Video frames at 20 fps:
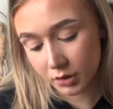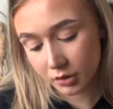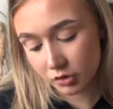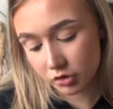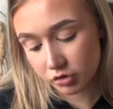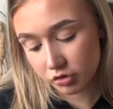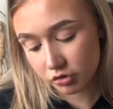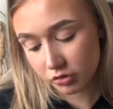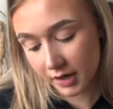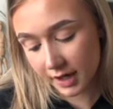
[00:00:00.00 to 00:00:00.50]

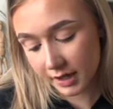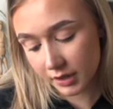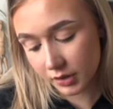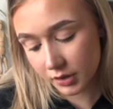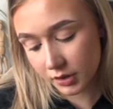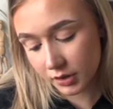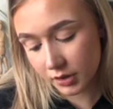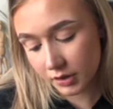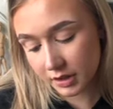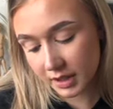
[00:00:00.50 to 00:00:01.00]

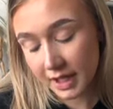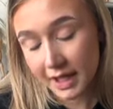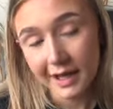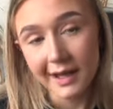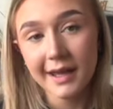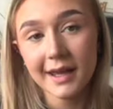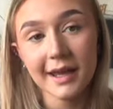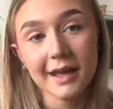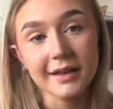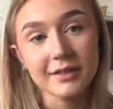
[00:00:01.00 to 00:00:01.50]
Crayon
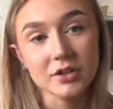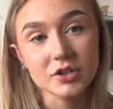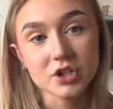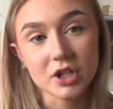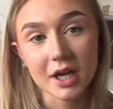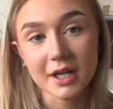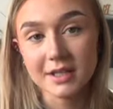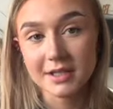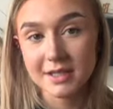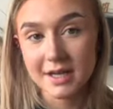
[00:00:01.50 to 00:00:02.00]
in the
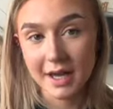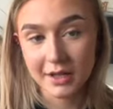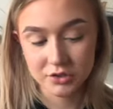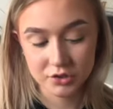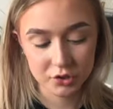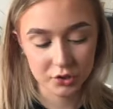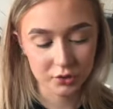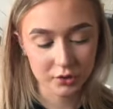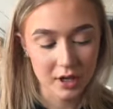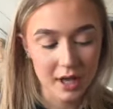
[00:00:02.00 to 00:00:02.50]
shade
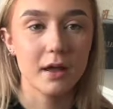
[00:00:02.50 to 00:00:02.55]
Natural.